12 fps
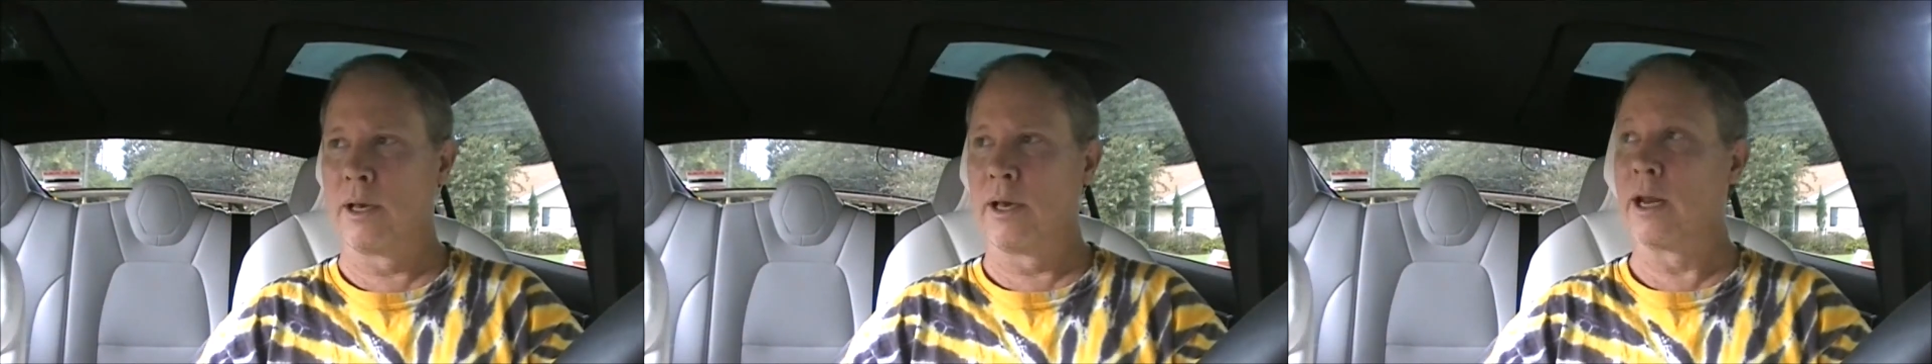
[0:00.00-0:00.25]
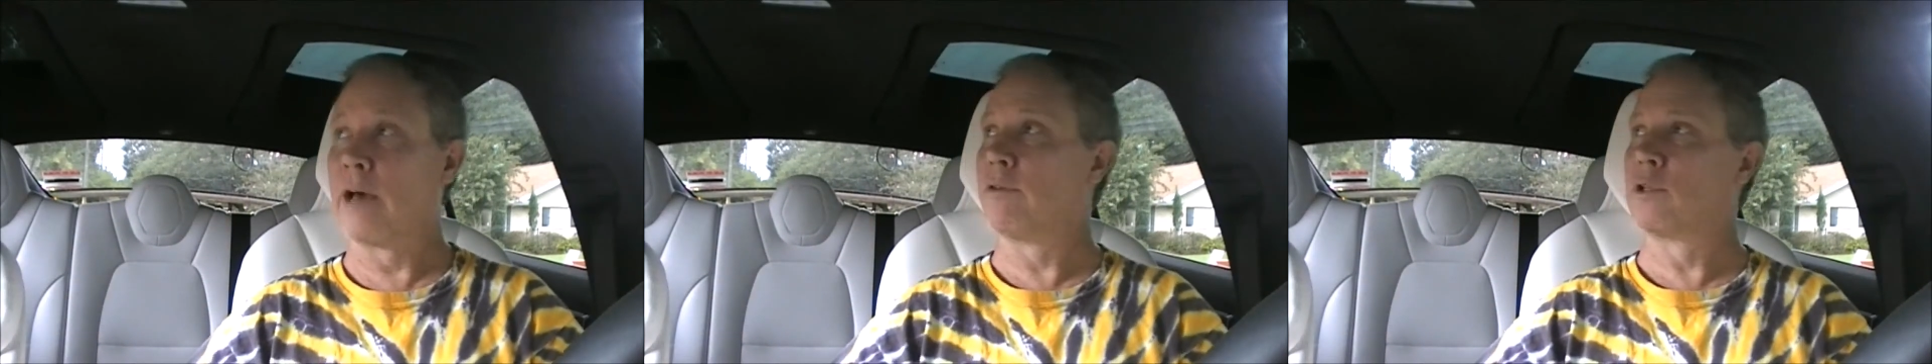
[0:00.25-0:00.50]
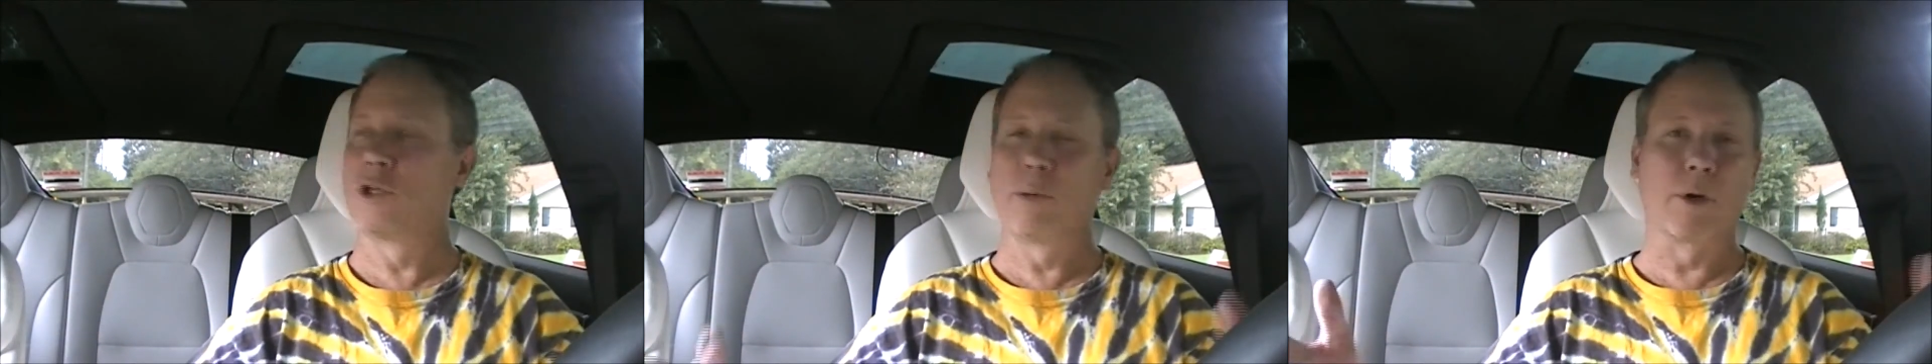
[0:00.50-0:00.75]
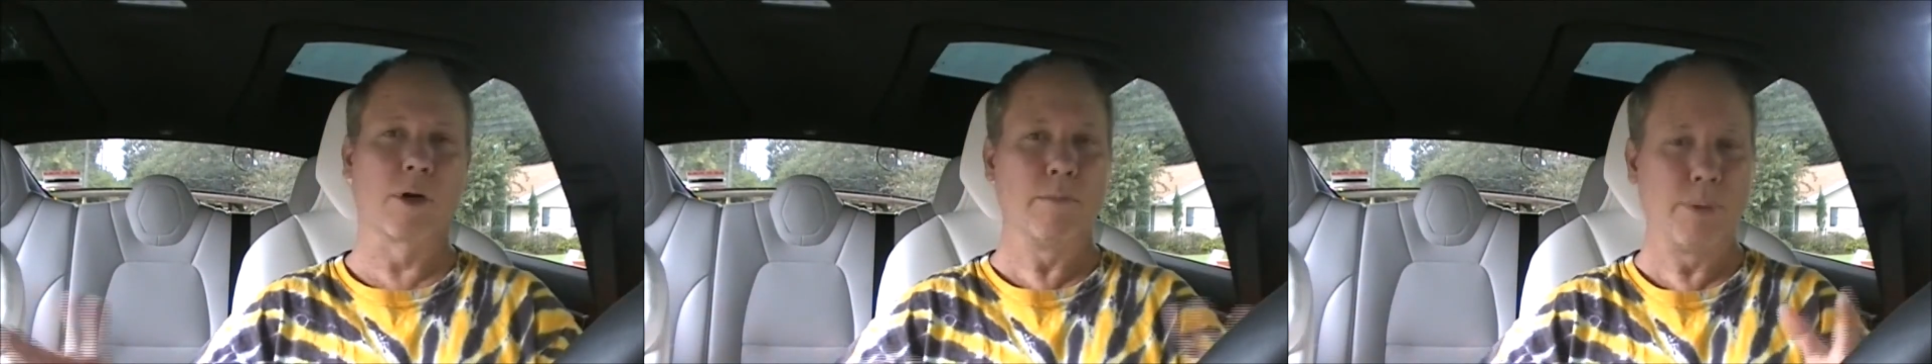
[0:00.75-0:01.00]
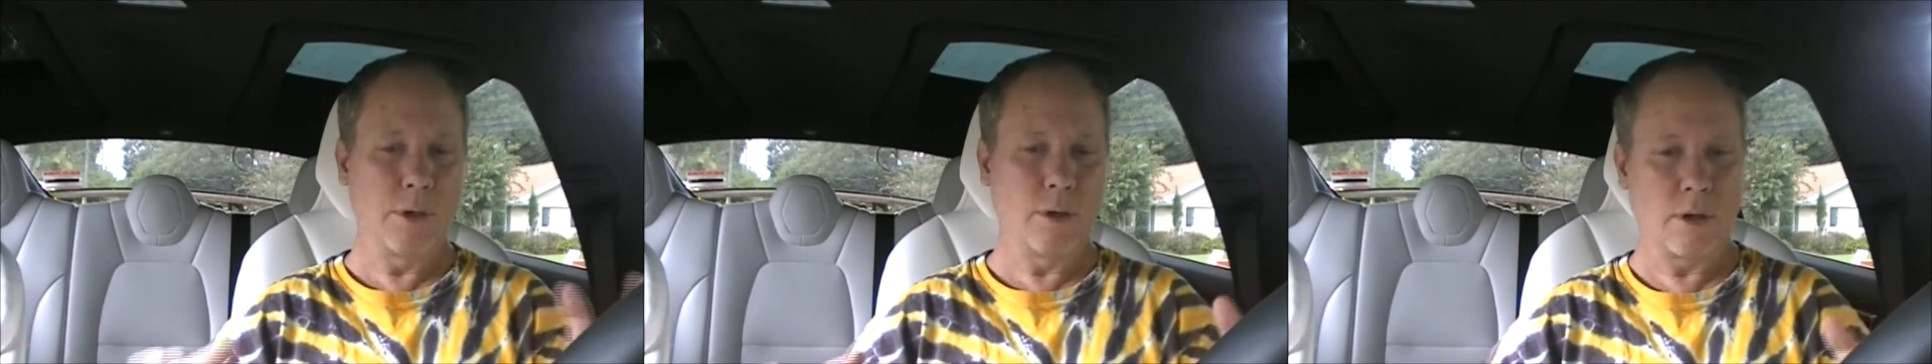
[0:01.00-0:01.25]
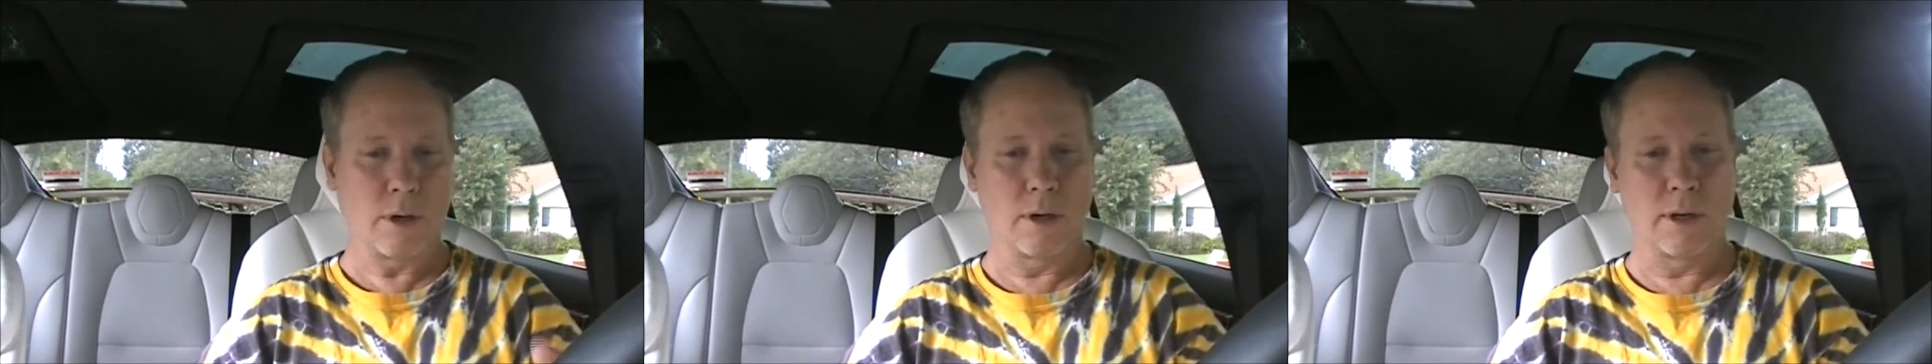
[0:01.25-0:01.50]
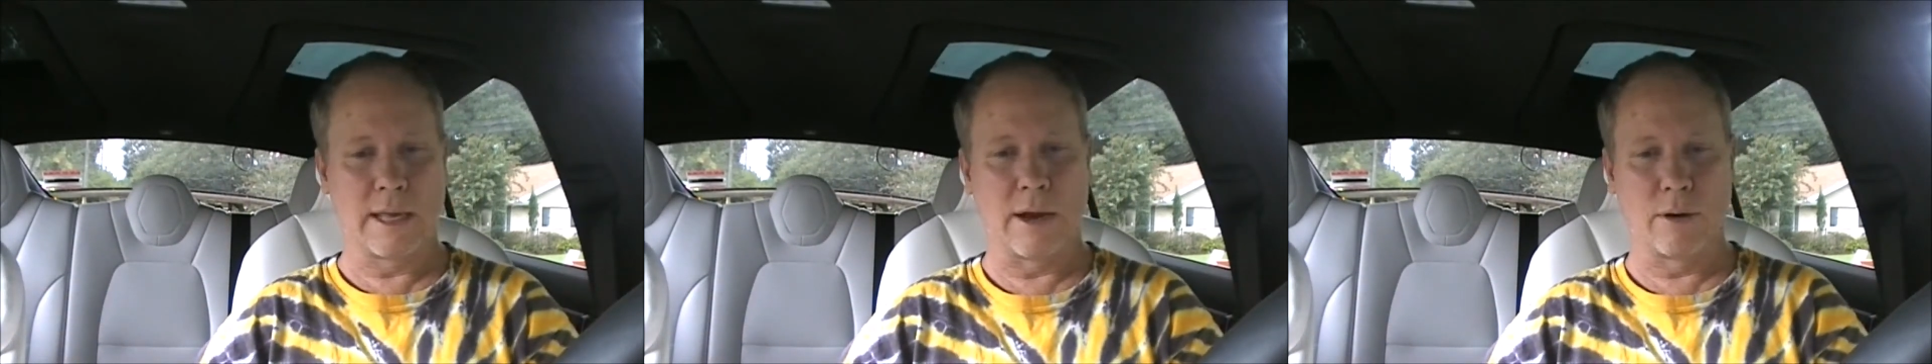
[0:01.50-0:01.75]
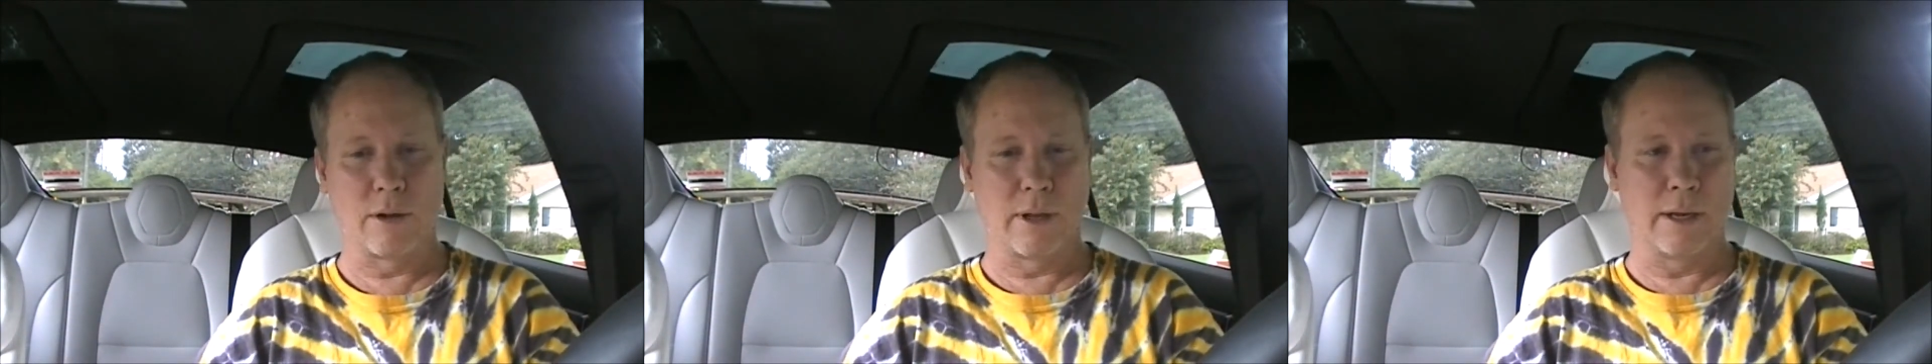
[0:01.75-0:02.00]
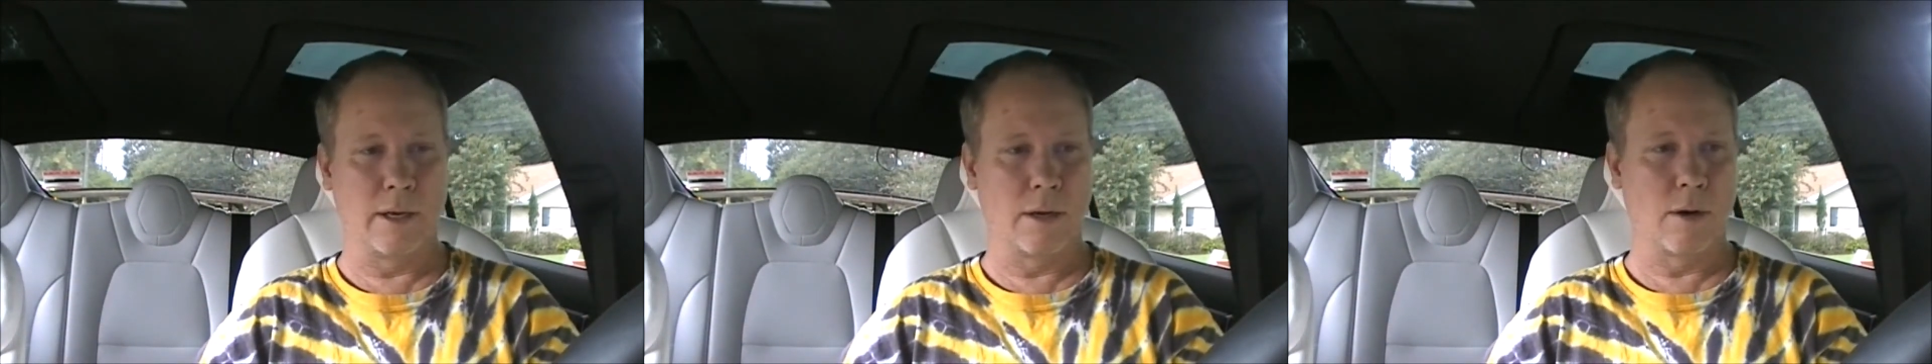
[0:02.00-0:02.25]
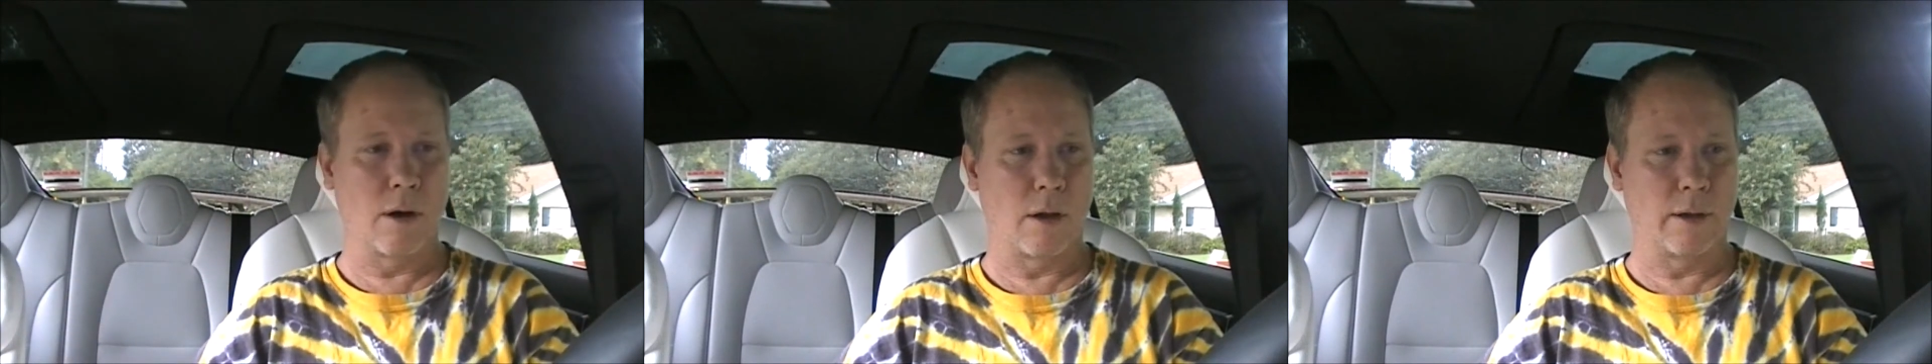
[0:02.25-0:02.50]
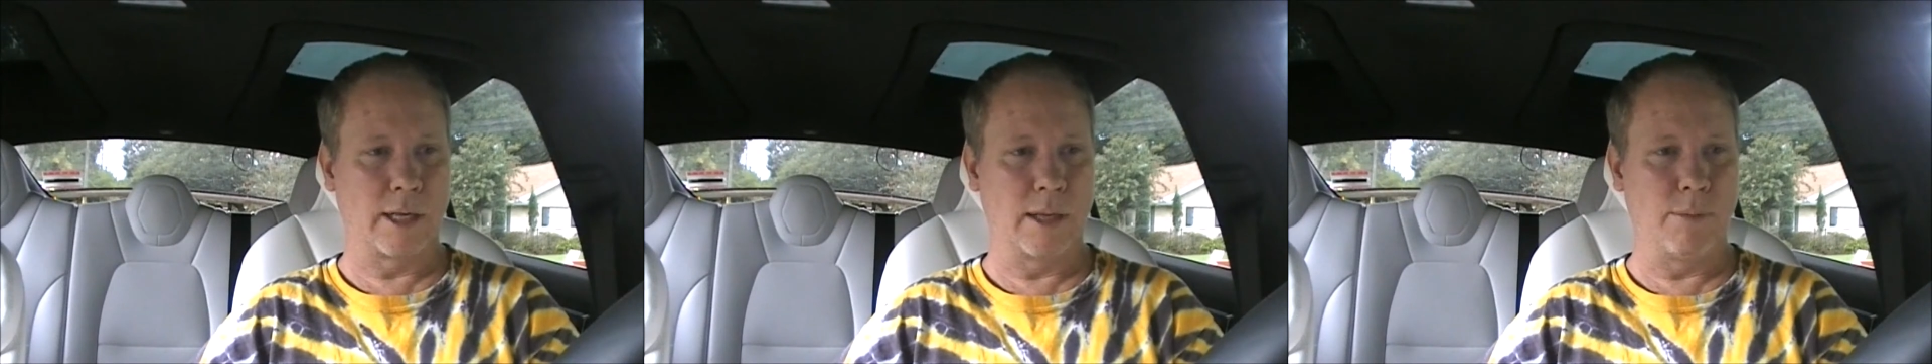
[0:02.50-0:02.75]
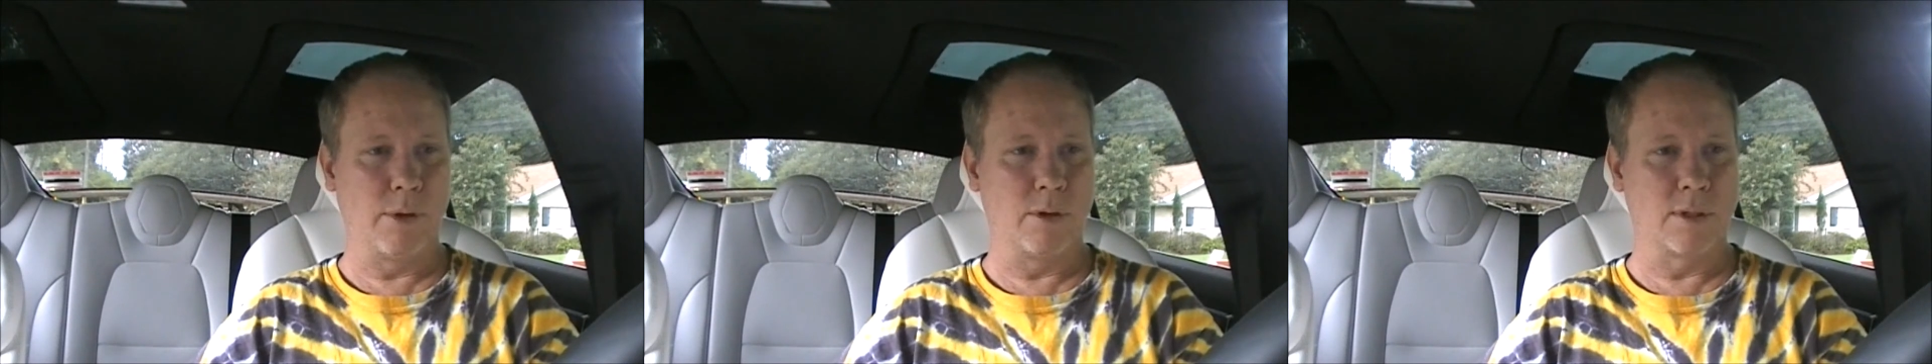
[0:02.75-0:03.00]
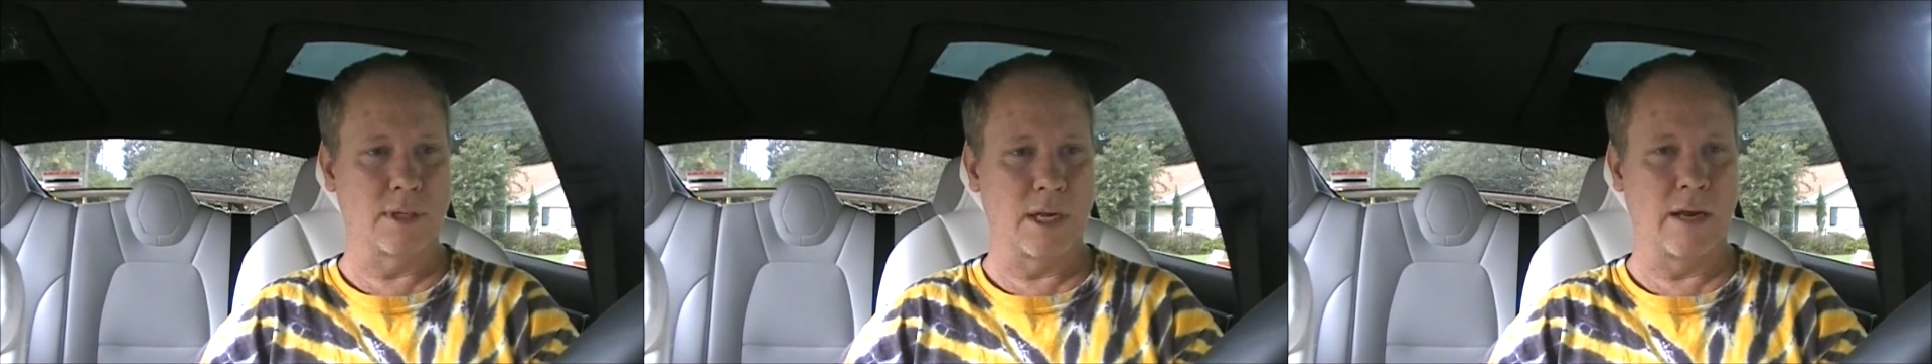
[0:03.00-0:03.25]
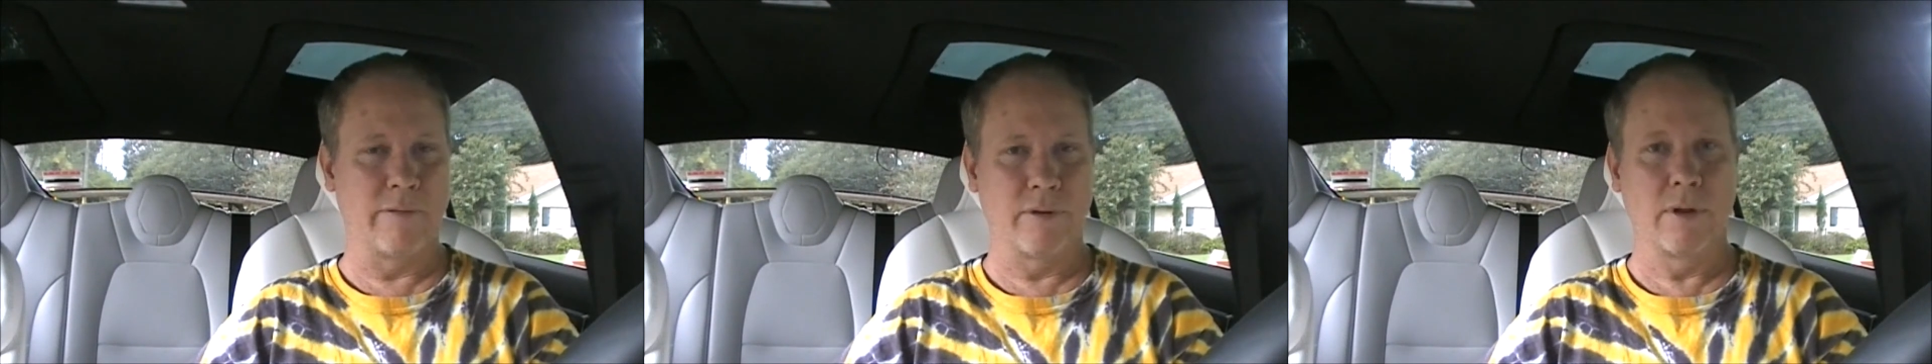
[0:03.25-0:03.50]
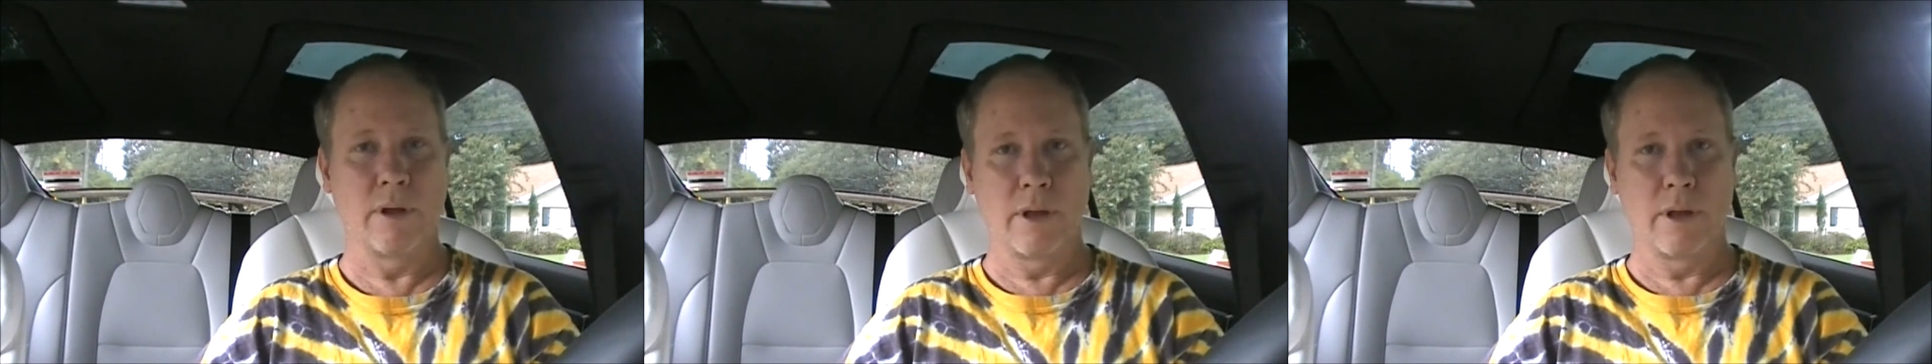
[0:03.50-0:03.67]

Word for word: and have a supercomputer calculating it all and keeping you safe,